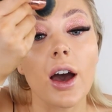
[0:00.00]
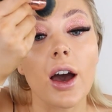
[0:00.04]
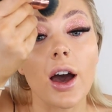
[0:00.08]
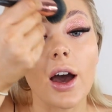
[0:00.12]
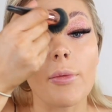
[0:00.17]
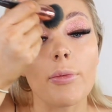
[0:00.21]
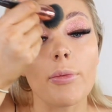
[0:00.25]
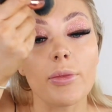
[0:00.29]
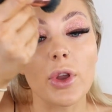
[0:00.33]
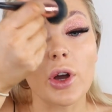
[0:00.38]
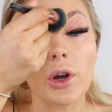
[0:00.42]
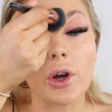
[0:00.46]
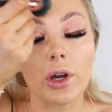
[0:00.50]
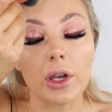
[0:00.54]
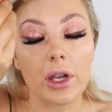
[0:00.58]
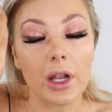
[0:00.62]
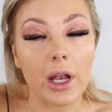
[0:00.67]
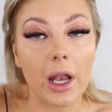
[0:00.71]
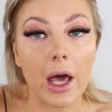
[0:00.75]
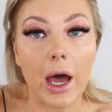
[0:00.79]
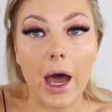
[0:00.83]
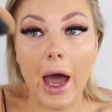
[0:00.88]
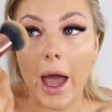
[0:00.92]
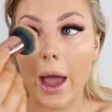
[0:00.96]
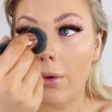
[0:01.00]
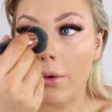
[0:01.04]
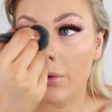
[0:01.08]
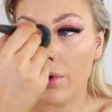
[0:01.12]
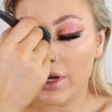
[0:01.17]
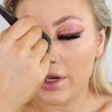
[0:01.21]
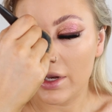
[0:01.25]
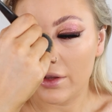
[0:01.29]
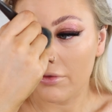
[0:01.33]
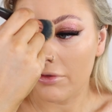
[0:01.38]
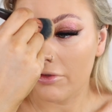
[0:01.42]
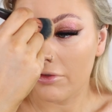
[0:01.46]
I'm not going to lie.
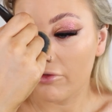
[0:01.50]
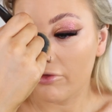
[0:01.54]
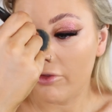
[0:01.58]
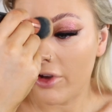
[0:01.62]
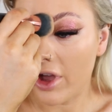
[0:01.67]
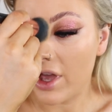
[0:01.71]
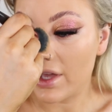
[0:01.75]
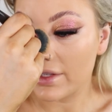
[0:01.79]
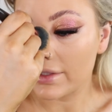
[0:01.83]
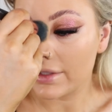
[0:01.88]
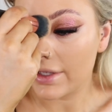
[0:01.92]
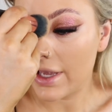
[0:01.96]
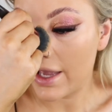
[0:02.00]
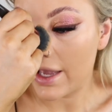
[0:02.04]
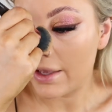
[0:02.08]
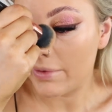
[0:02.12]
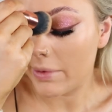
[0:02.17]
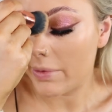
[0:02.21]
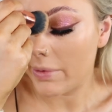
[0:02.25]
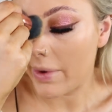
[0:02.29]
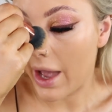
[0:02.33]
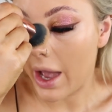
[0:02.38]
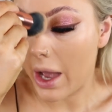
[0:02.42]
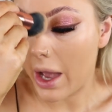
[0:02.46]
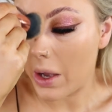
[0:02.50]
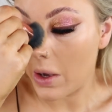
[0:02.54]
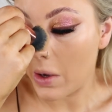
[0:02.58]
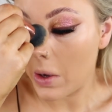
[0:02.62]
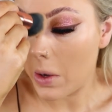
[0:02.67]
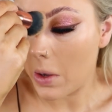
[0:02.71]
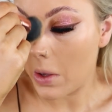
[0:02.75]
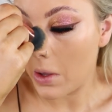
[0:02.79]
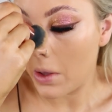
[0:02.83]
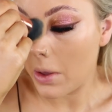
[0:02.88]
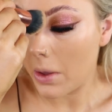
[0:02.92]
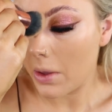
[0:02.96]
When it first came
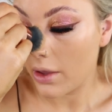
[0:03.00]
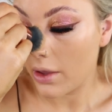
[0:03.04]
about,